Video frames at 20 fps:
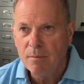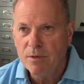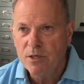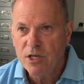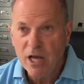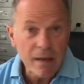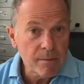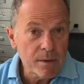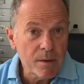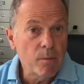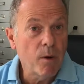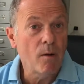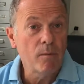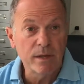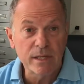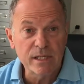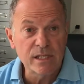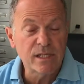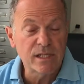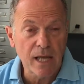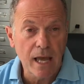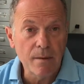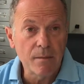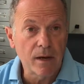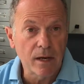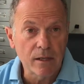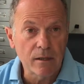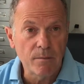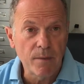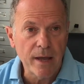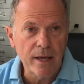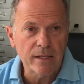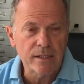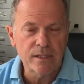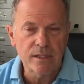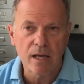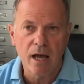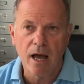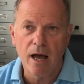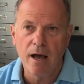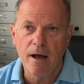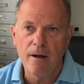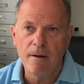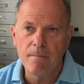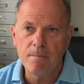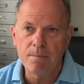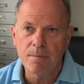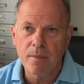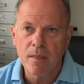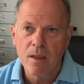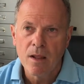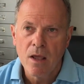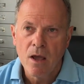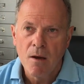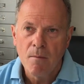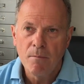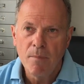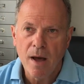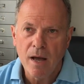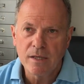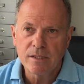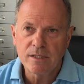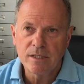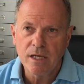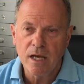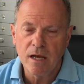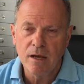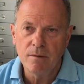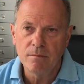Jamie probably the same a little bit, but